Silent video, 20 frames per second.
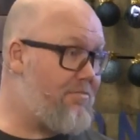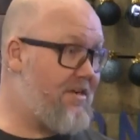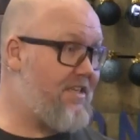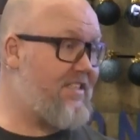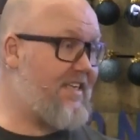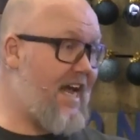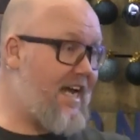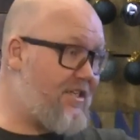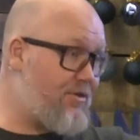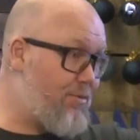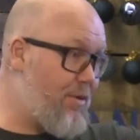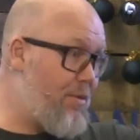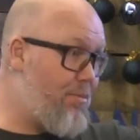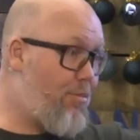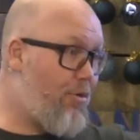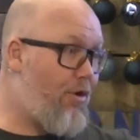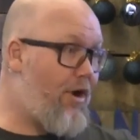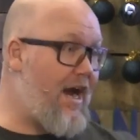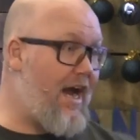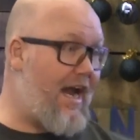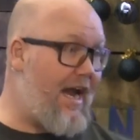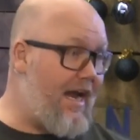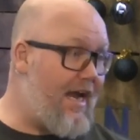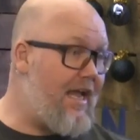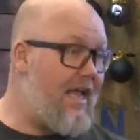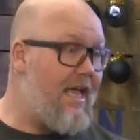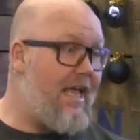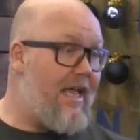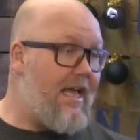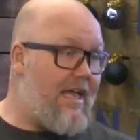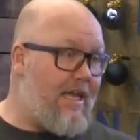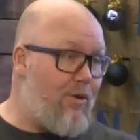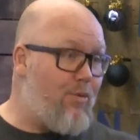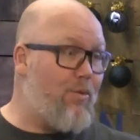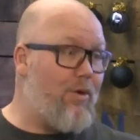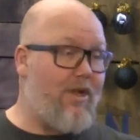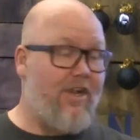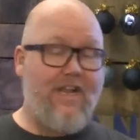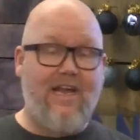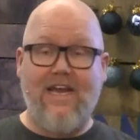because as we pray, he
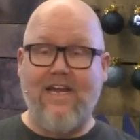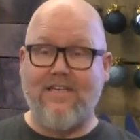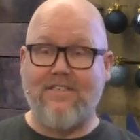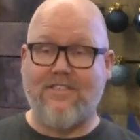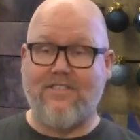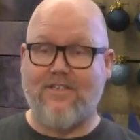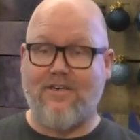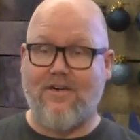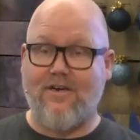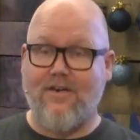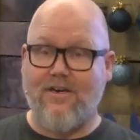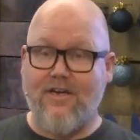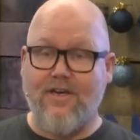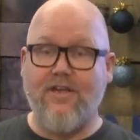will answer.